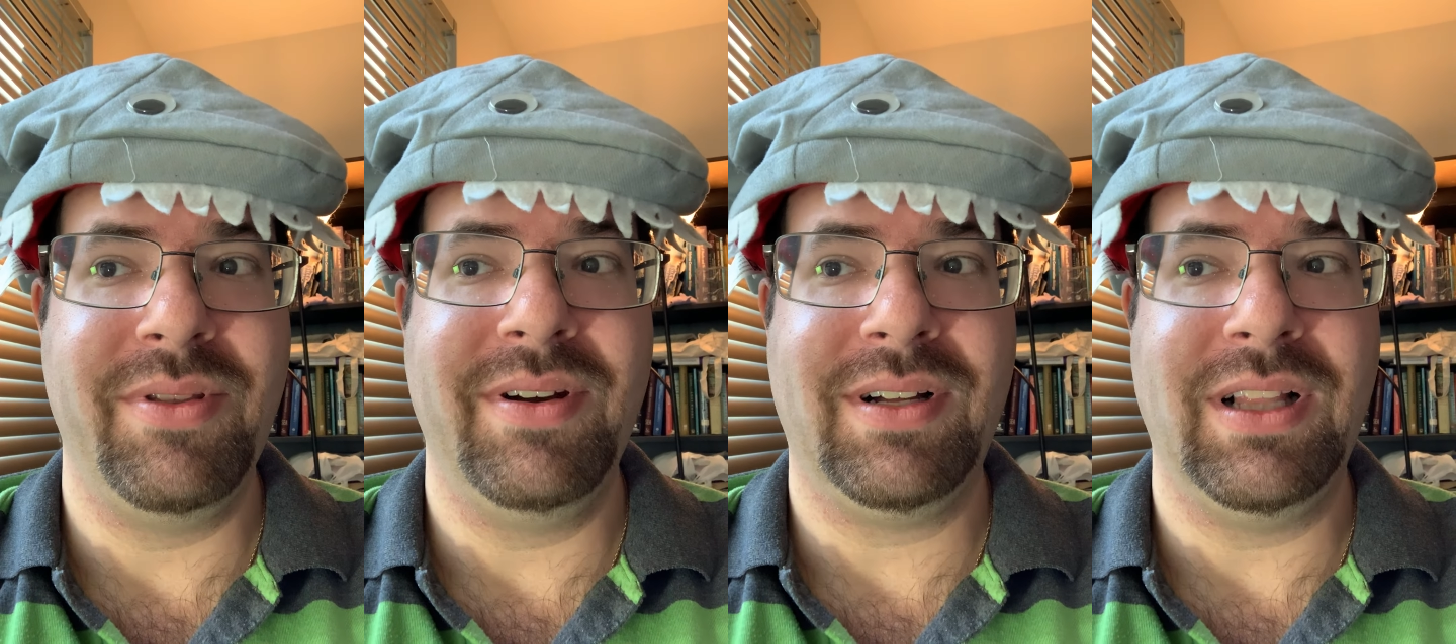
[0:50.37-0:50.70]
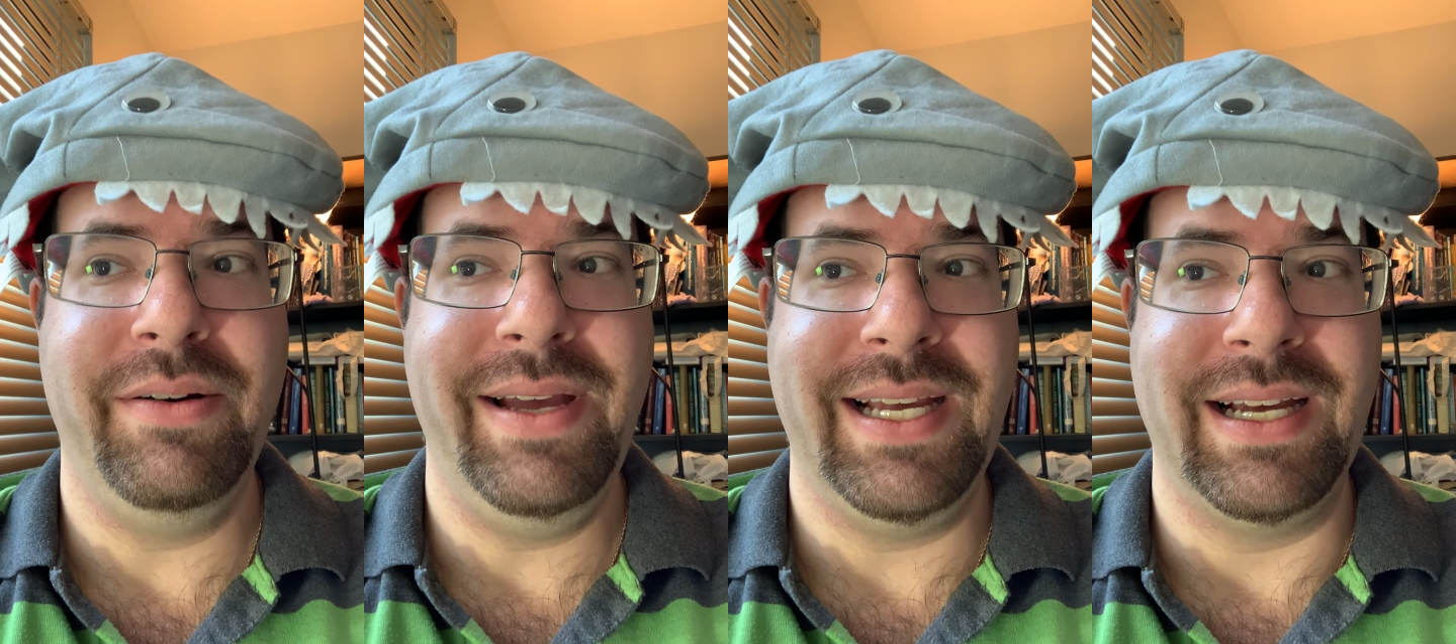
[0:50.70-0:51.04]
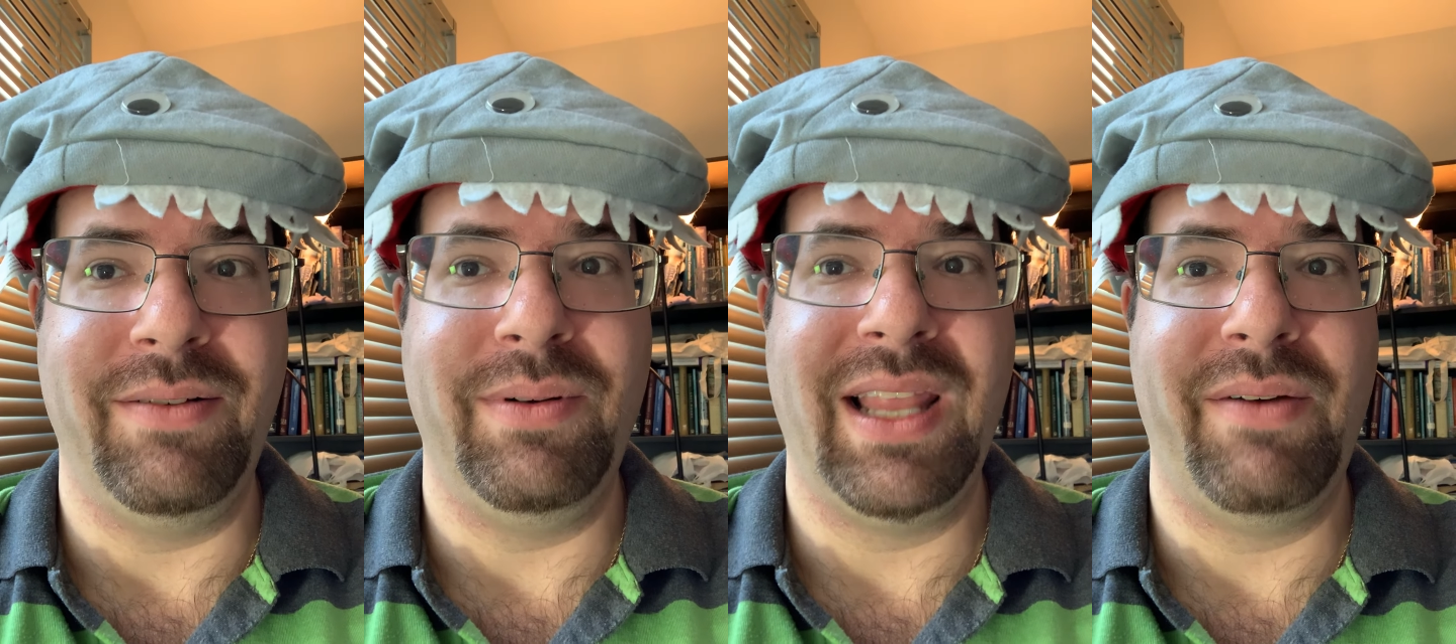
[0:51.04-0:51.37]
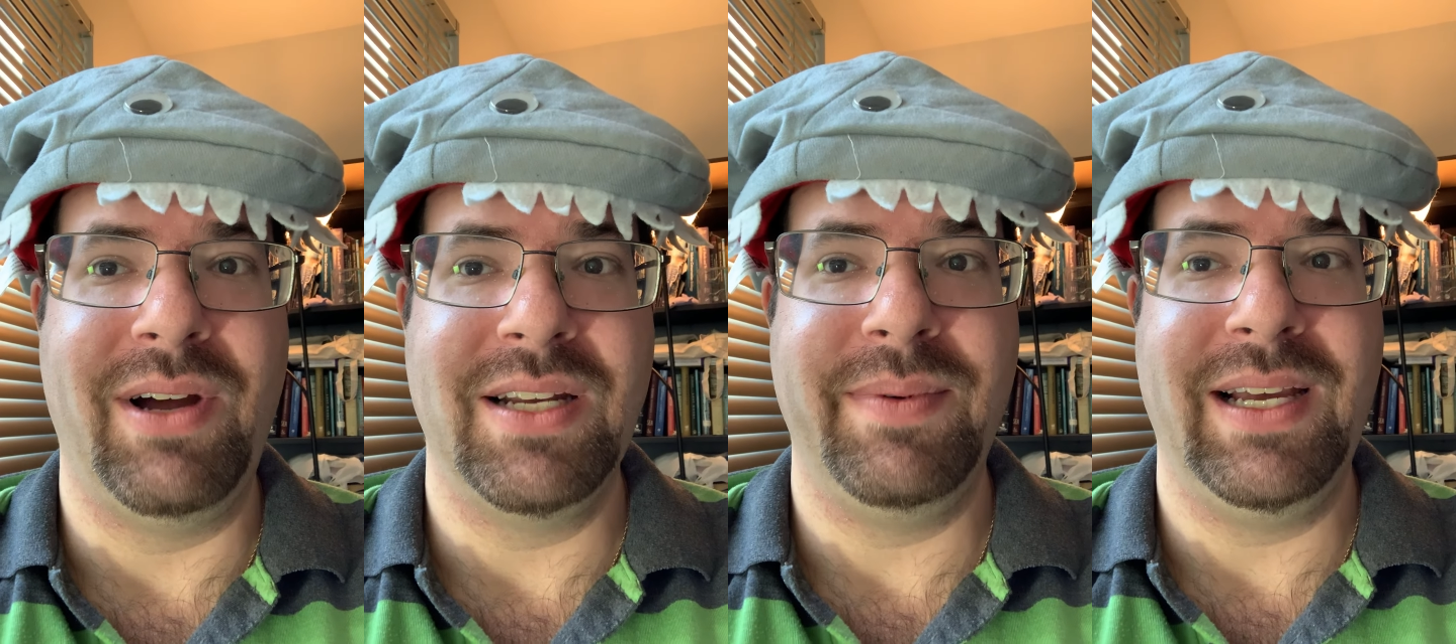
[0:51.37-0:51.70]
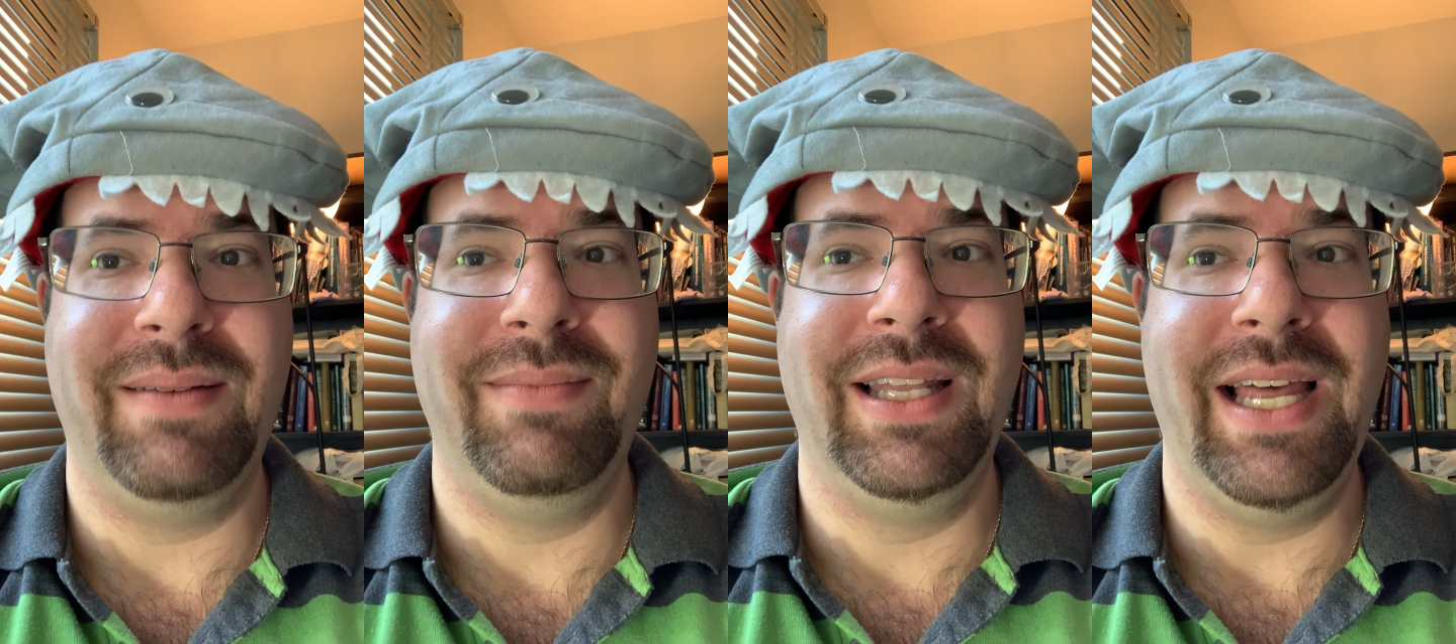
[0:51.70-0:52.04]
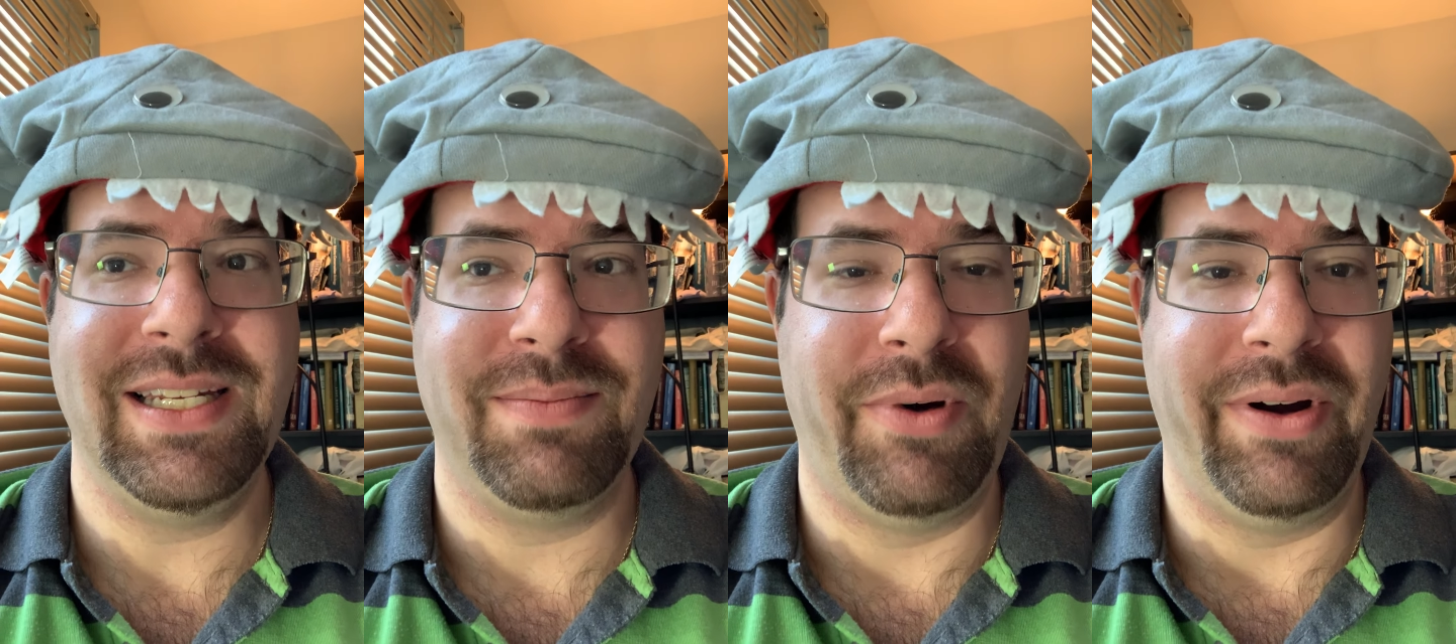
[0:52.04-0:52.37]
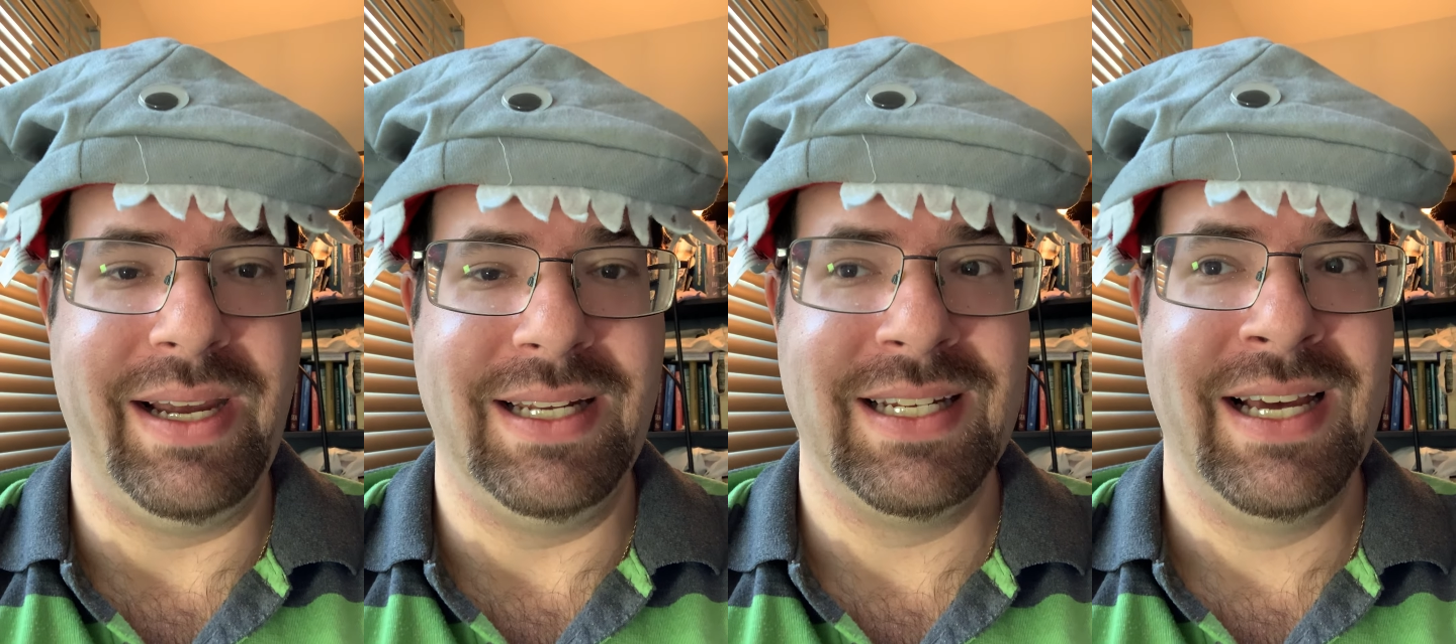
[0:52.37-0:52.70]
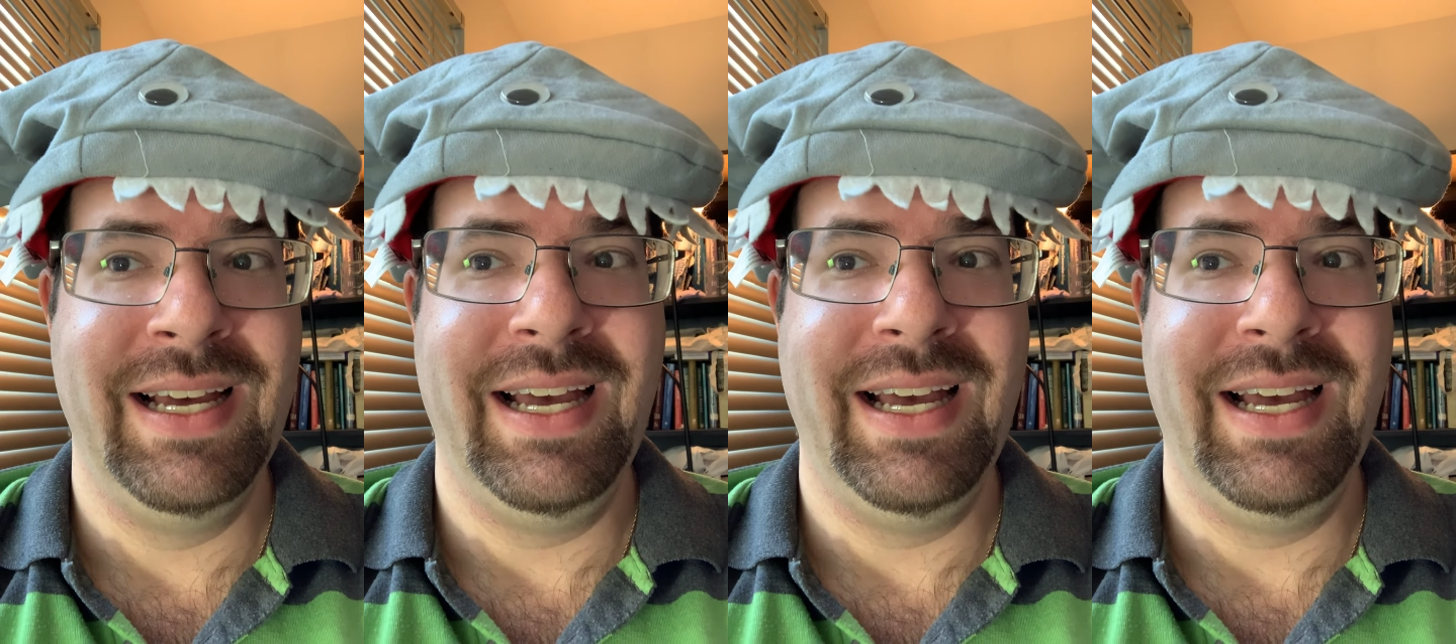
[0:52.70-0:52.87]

their cloaca when they want to become less buoyant,